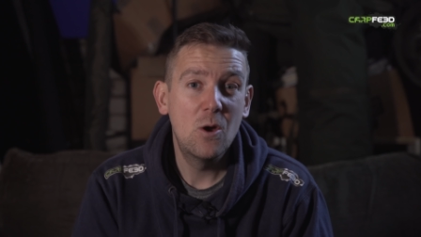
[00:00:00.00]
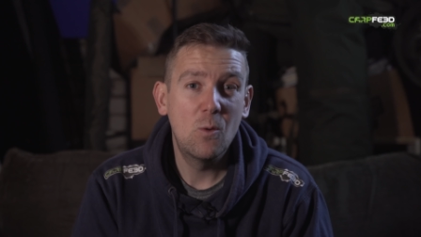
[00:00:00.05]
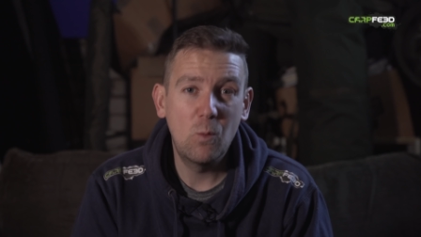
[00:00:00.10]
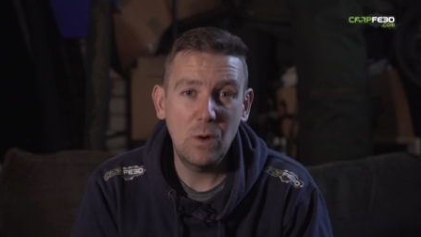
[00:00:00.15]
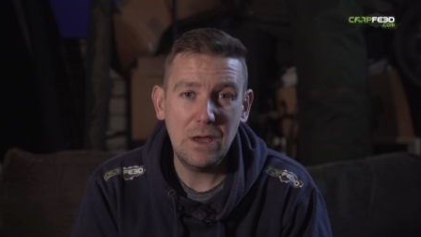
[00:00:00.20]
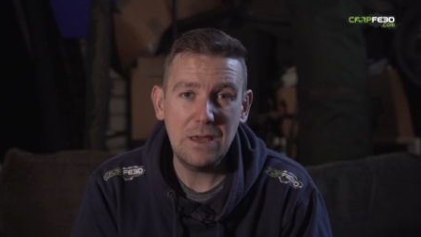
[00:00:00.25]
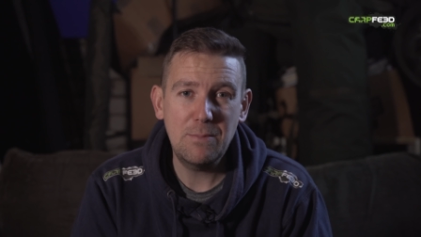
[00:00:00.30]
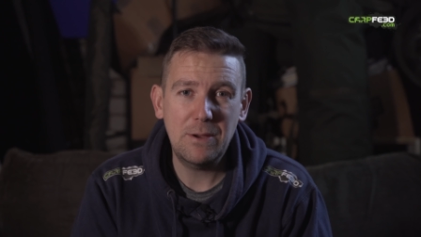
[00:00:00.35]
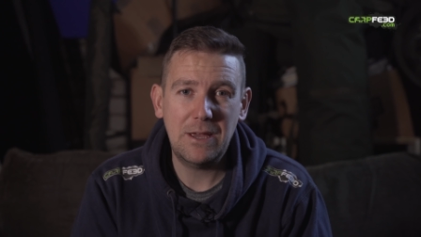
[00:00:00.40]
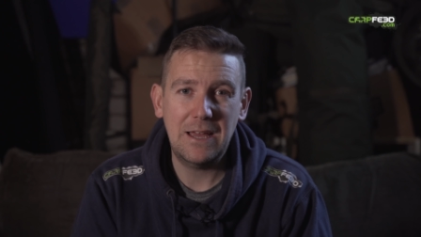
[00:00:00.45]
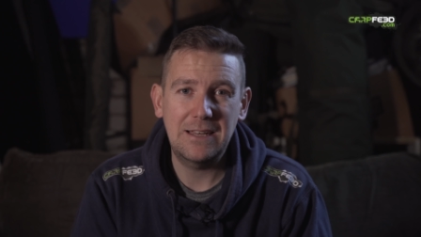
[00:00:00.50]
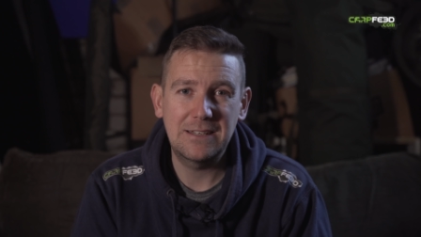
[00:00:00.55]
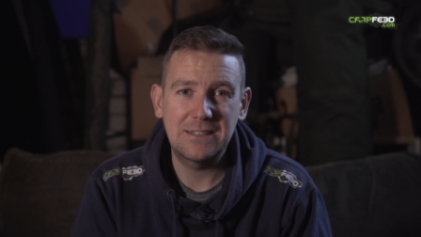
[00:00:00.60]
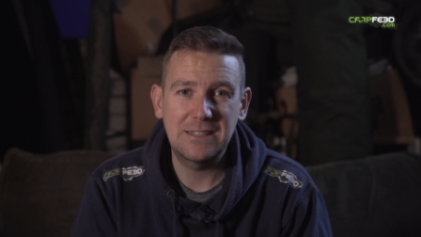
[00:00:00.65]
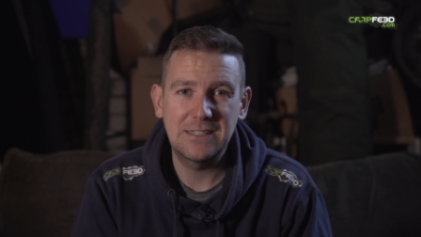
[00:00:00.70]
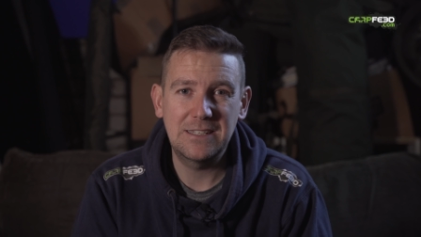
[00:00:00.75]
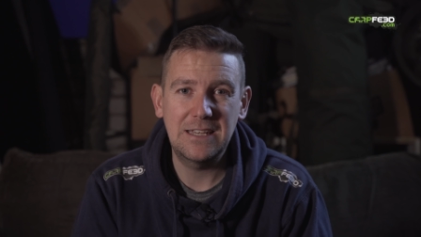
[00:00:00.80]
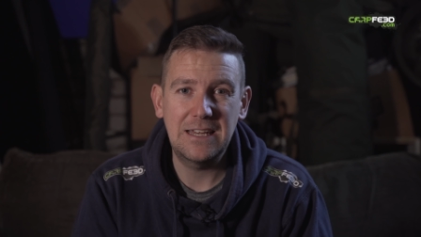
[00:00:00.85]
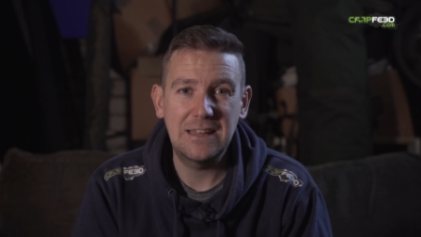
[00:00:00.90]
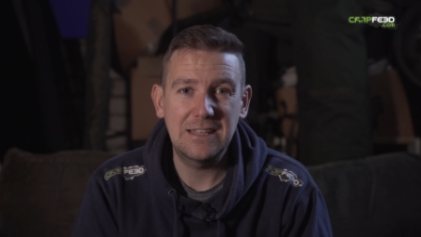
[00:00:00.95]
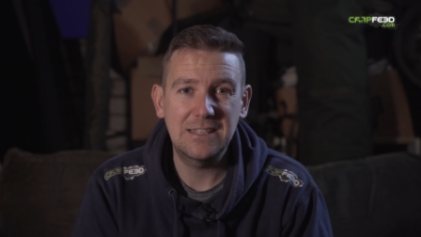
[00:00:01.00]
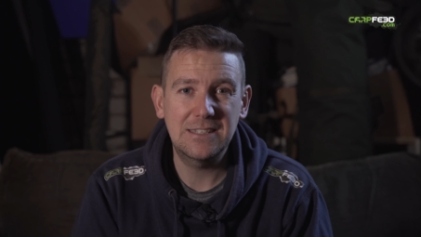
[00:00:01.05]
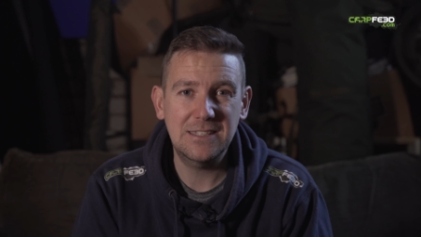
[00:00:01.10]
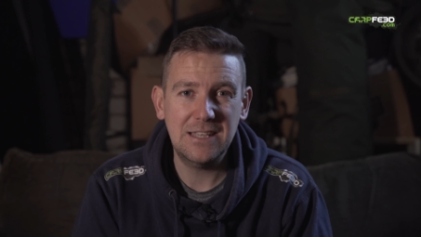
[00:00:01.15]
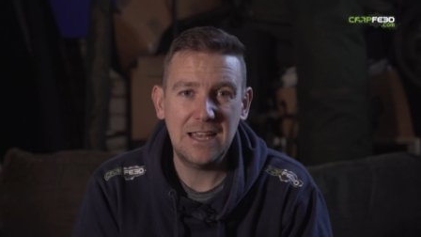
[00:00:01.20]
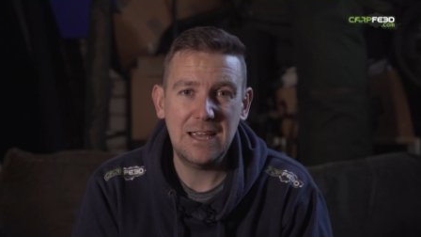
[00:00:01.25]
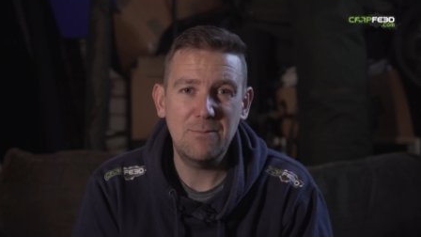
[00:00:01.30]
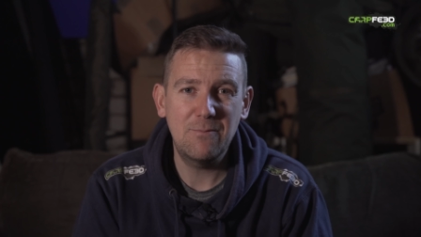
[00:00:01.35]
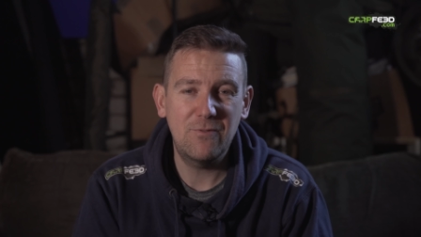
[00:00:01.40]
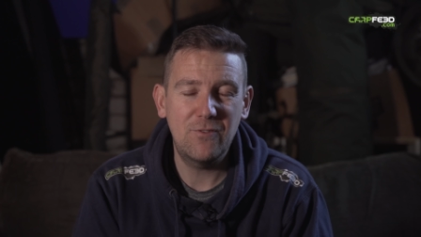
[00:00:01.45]
we began to see the
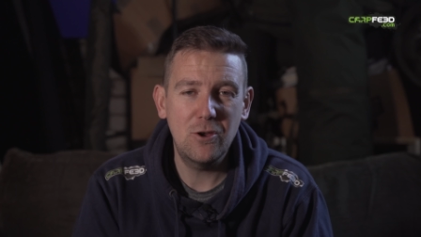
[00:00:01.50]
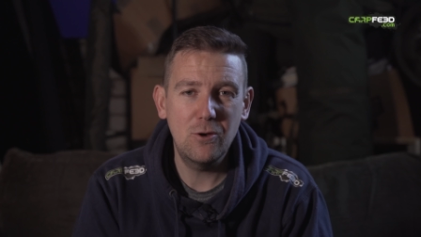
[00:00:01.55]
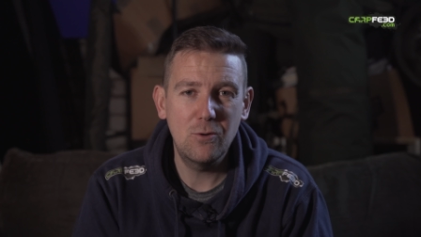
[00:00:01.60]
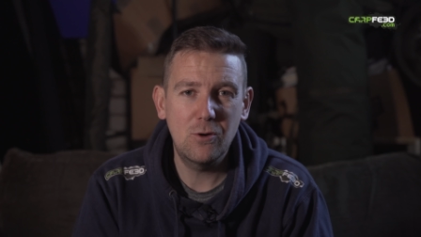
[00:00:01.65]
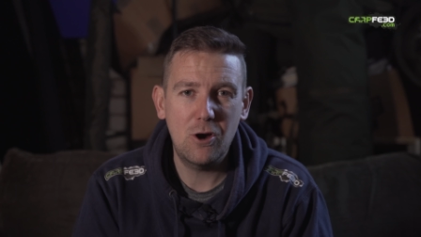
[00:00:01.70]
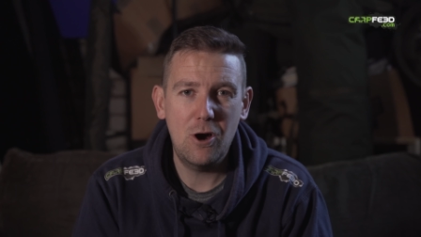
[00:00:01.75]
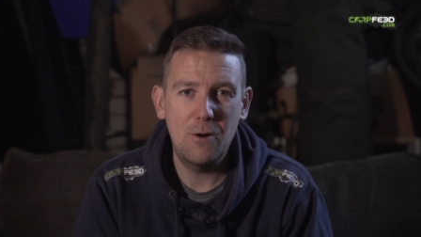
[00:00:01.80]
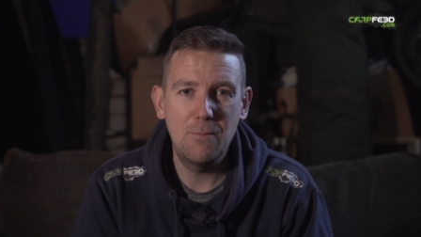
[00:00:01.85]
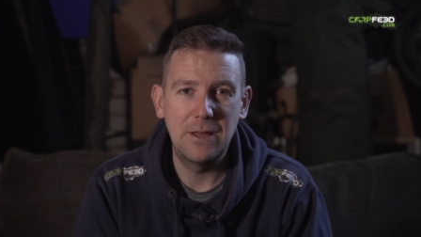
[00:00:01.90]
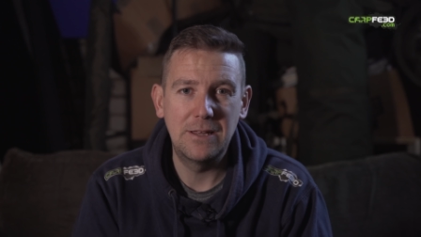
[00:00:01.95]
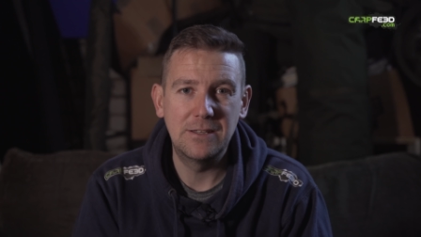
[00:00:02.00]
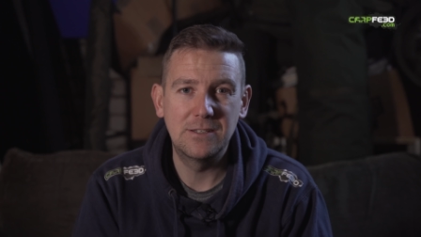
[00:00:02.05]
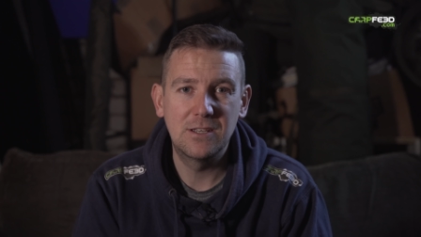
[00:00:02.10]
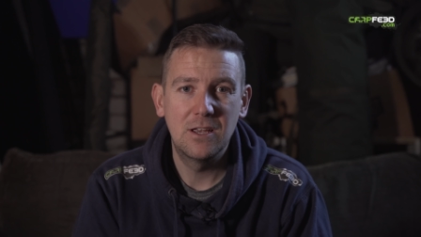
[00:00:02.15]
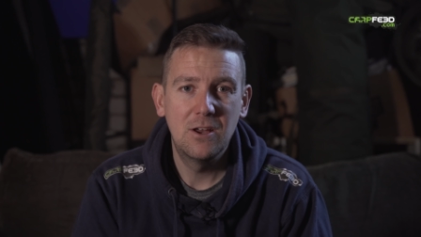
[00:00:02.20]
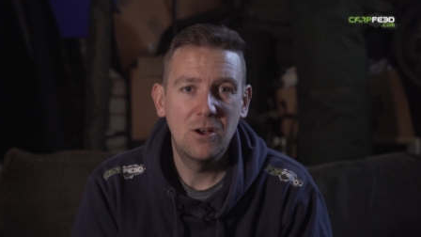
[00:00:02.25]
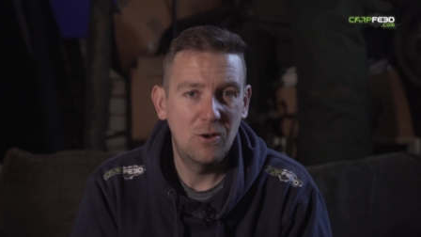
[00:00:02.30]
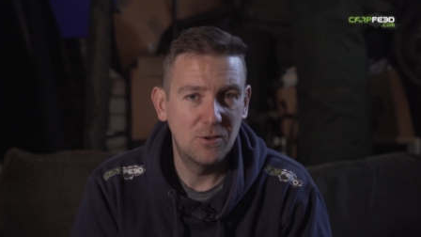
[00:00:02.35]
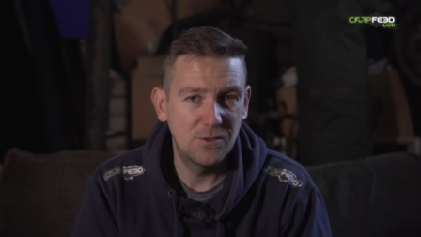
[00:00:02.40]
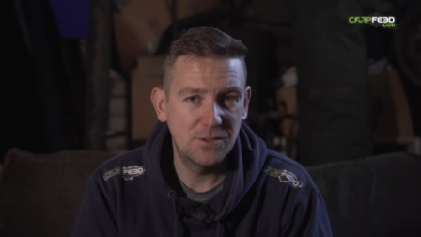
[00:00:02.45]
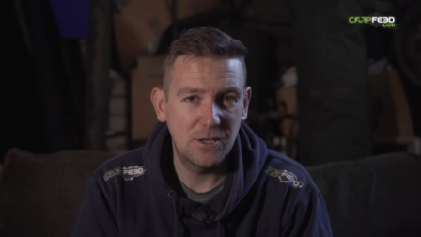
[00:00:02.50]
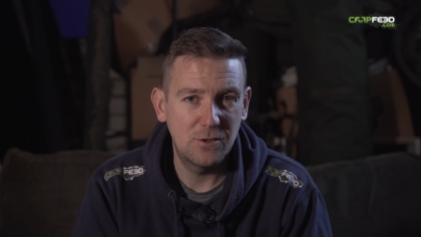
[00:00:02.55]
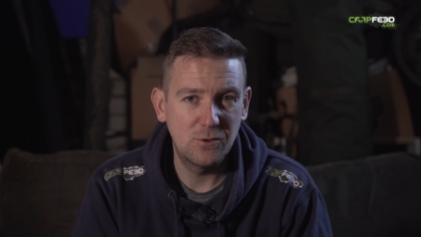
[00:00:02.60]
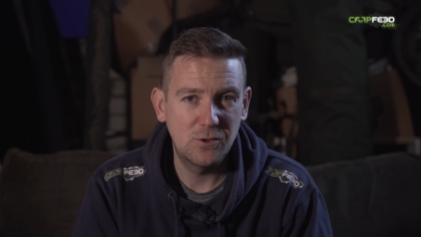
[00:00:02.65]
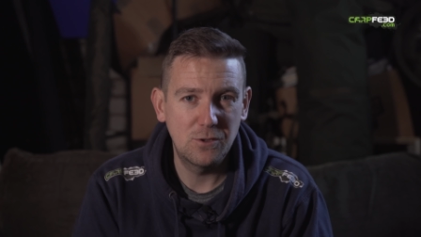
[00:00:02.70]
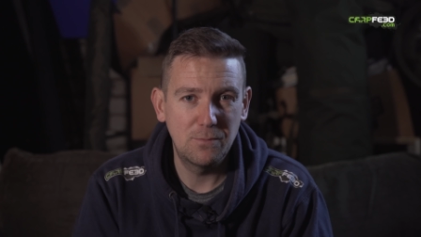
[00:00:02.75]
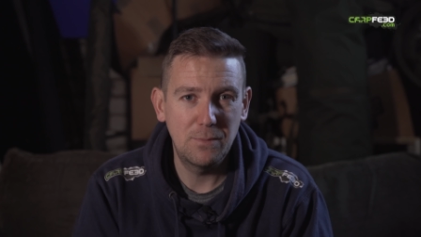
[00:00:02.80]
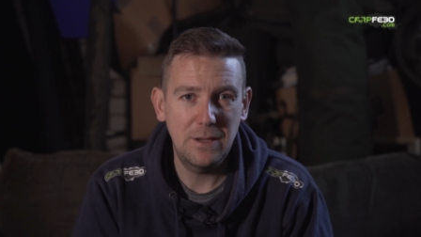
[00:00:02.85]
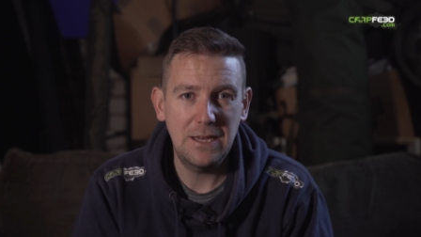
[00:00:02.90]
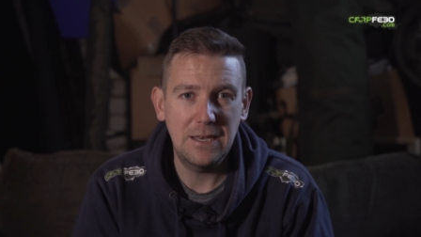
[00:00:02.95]
same few comments on
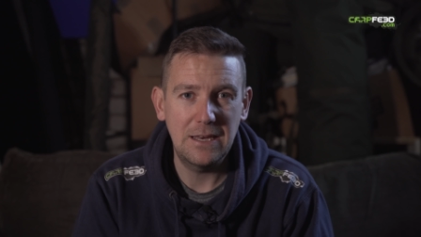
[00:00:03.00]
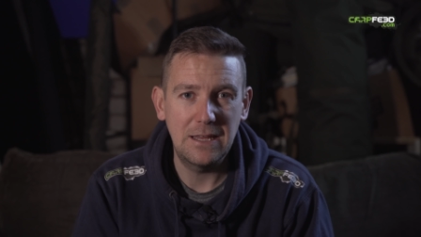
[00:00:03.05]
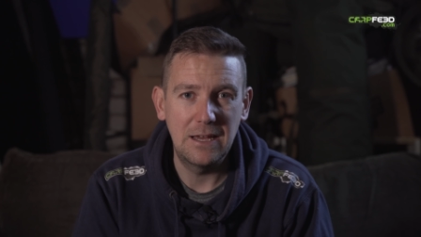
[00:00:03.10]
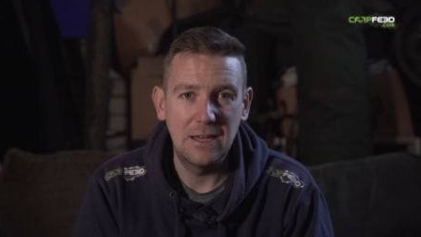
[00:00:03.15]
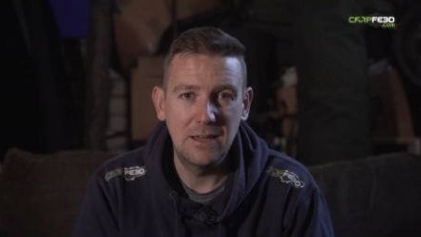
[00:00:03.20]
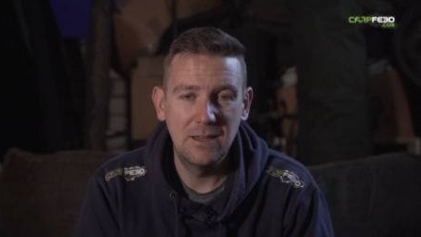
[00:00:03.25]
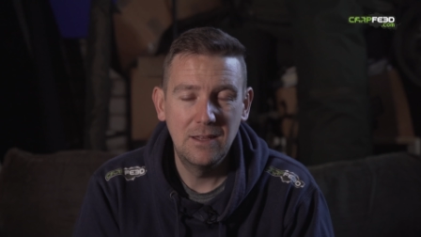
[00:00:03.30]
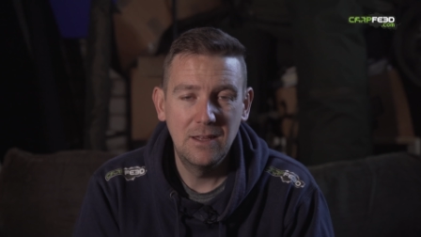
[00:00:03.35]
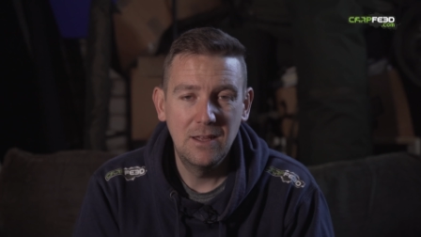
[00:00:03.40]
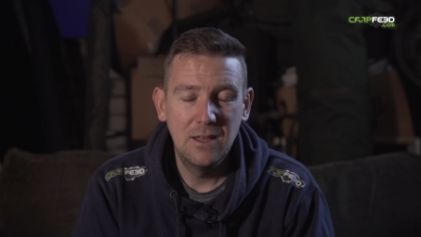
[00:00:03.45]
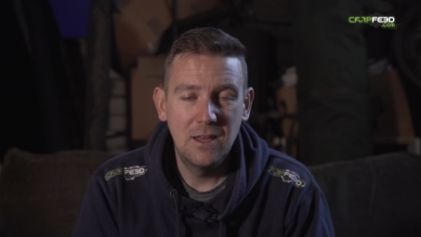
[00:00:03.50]
social media.